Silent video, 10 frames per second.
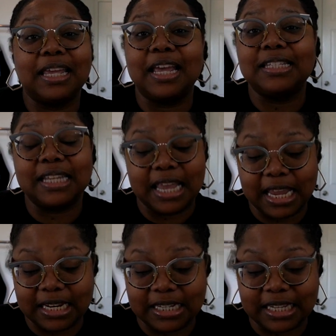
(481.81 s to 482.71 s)
cakes and
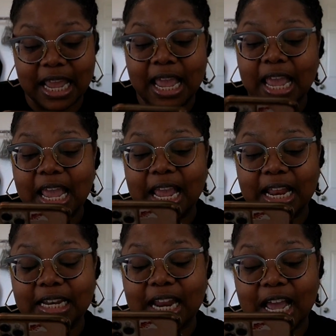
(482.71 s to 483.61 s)
candies
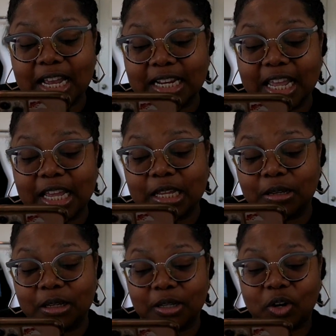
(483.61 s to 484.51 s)
and not
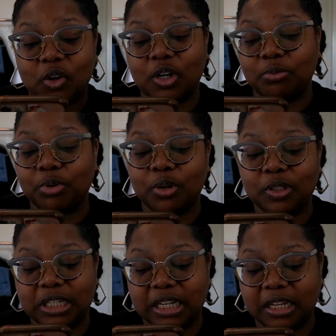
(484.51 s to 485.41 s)
on
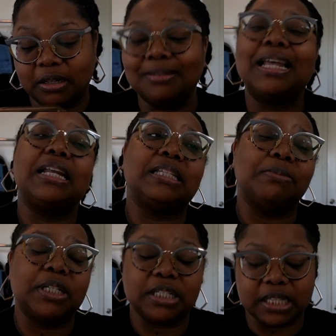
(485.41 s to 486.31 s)
protein. Not as
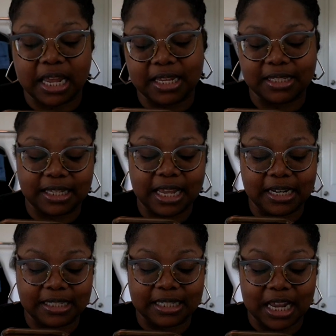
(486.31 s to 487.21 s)
much cakes and
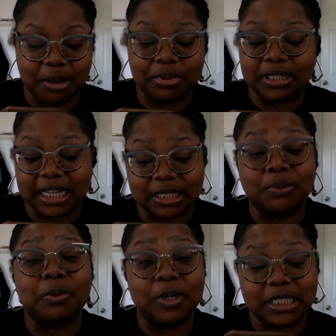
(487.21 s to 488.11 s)
candies now, but that's
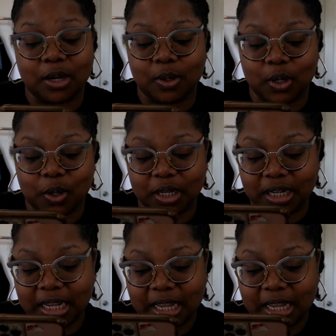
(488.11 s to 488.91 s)
what was going on.